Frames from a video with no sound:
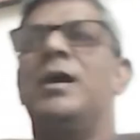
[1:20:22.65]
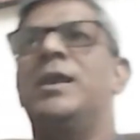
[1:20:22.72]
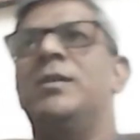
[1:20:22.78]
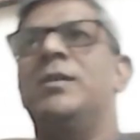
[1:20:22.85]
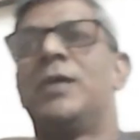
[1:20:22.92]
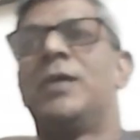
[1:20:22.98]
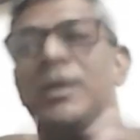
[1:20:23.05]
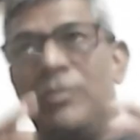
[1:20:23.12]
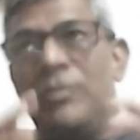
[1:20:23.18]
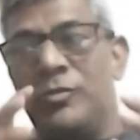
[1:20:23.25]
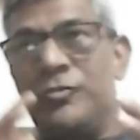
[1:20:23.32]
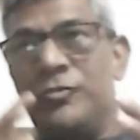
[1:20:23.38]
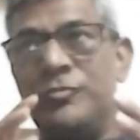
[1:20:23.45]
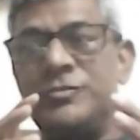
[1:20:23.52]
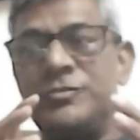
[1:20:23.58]
and
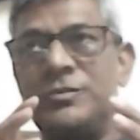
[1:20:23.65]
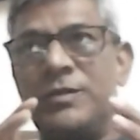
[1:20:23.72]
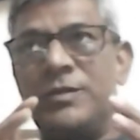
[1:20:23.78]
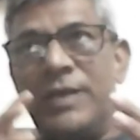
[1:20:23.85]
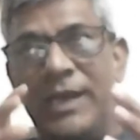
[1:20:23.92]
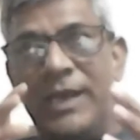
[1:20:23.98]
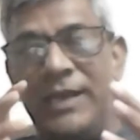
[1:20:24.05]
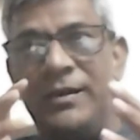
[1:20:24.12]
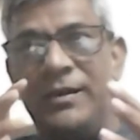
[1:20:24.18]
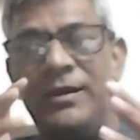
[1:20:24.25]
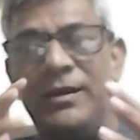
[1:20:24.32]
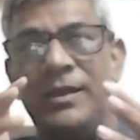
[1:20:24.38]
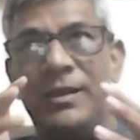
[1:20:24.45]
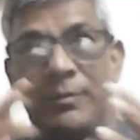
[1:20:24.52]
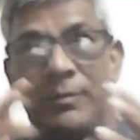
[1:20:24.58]
all those, and